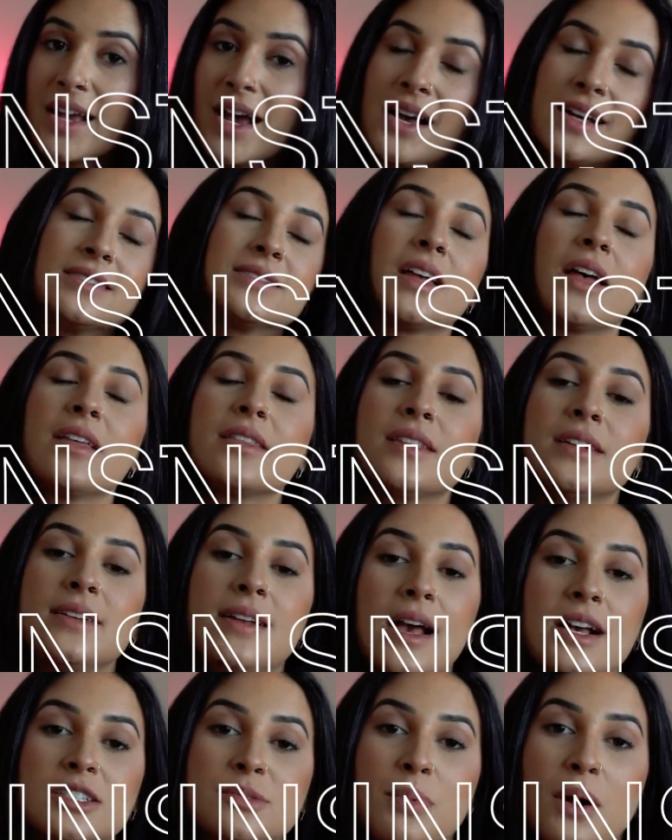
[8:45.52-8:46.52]
guys, the
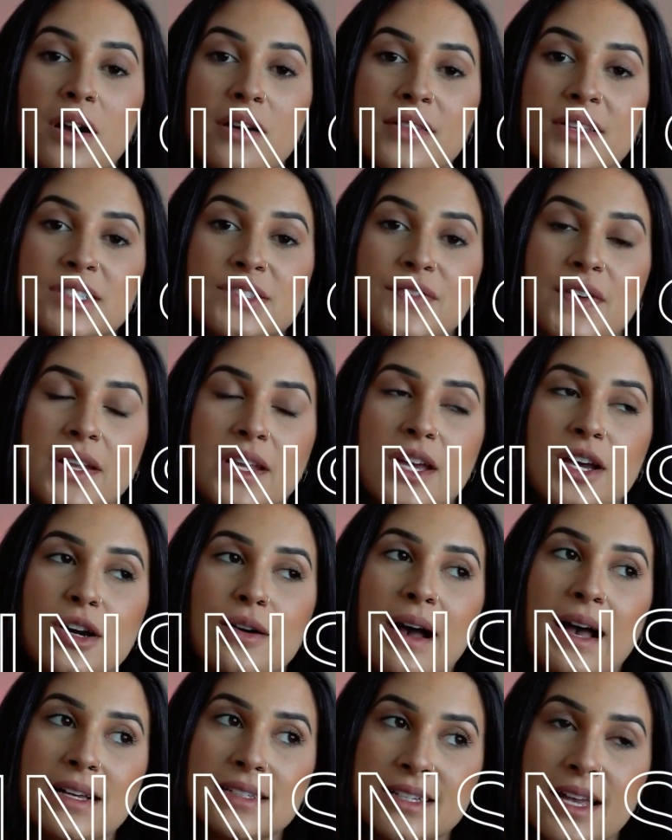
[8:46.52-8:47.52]
next part of this
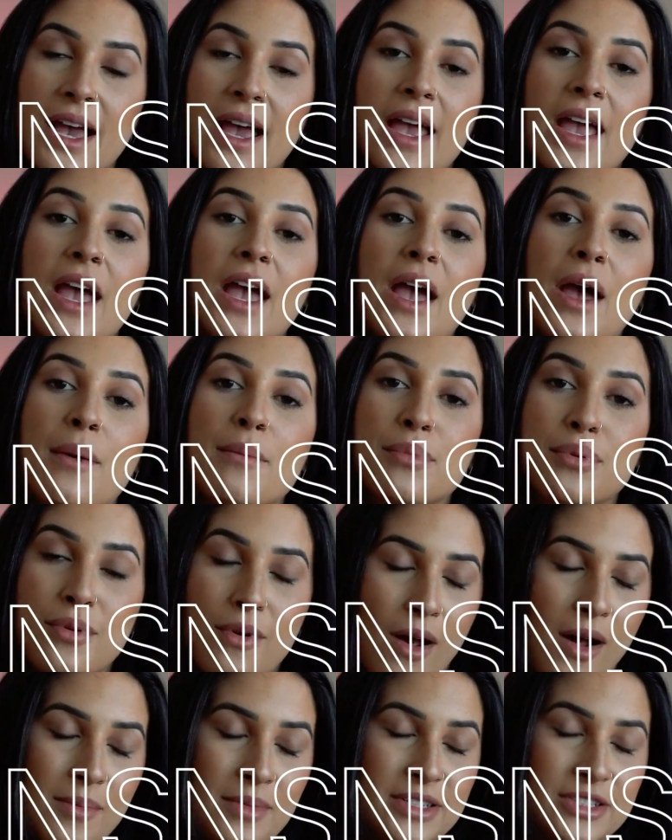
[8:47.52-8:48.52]
video, as I
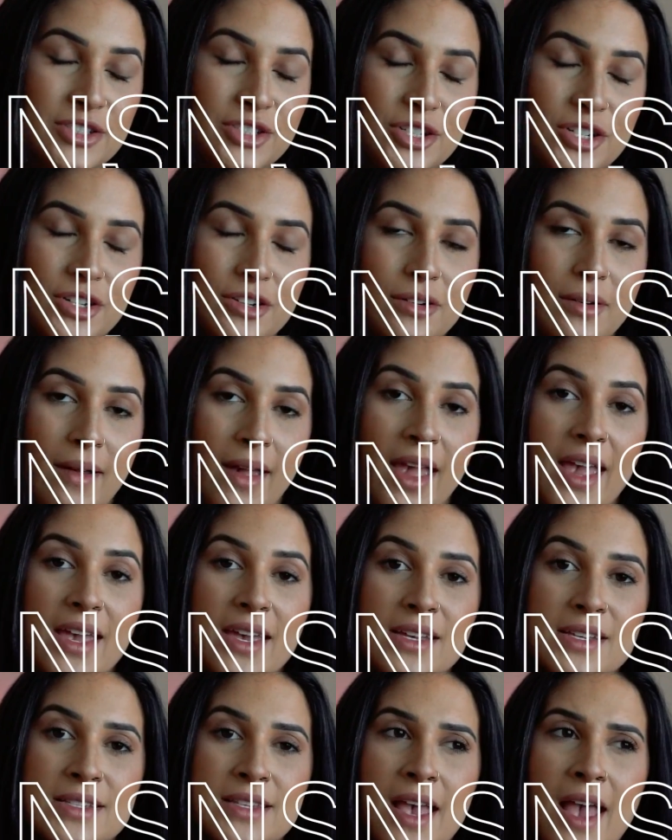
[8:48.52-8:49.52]
promised you,
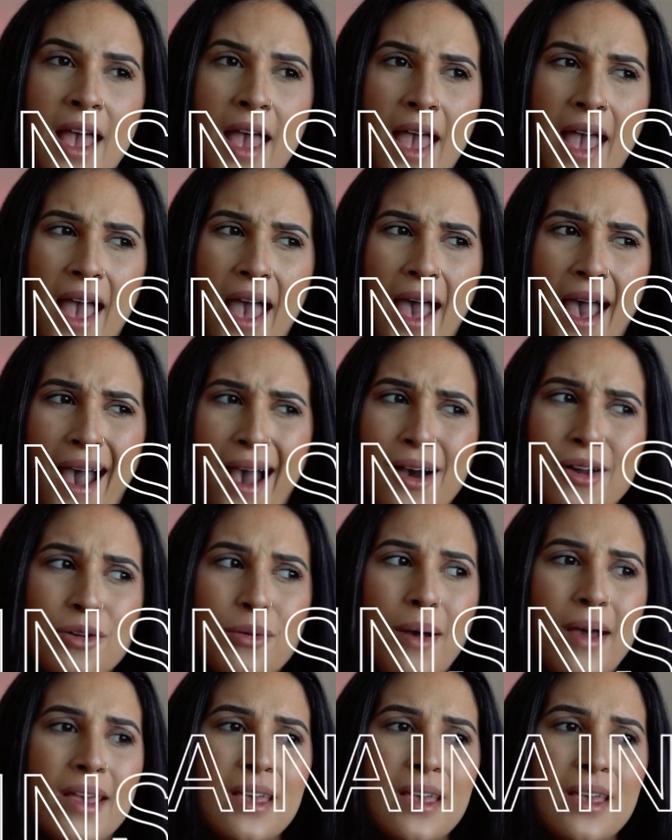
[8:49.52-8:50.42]
is how do I